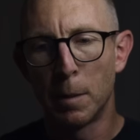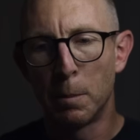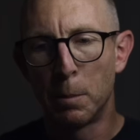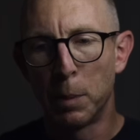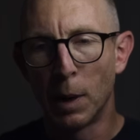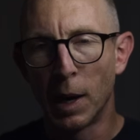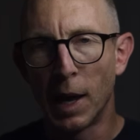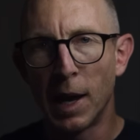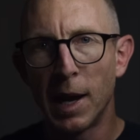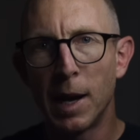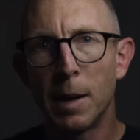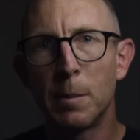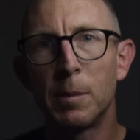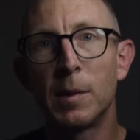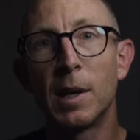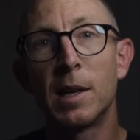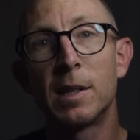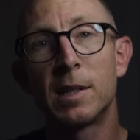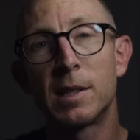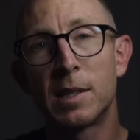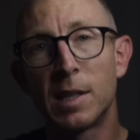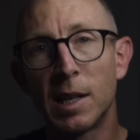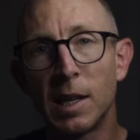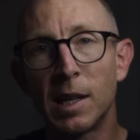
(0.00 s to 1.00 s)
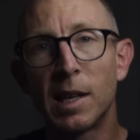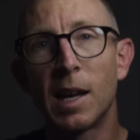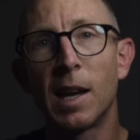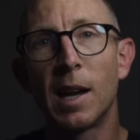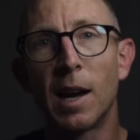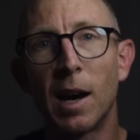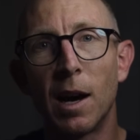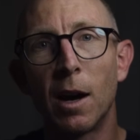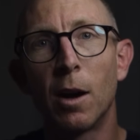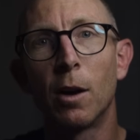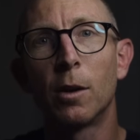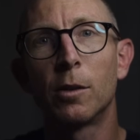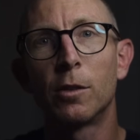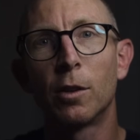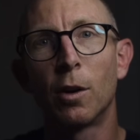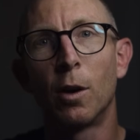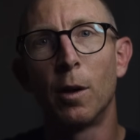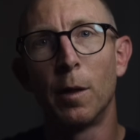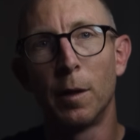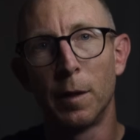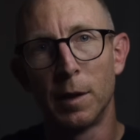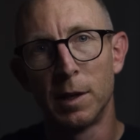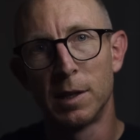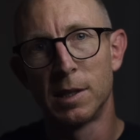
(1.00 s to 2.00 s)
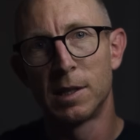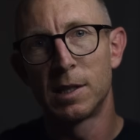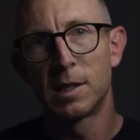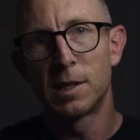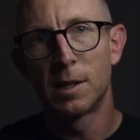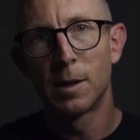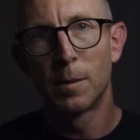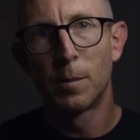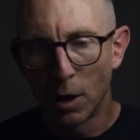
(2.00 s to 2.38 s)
They blame their sinking out on this.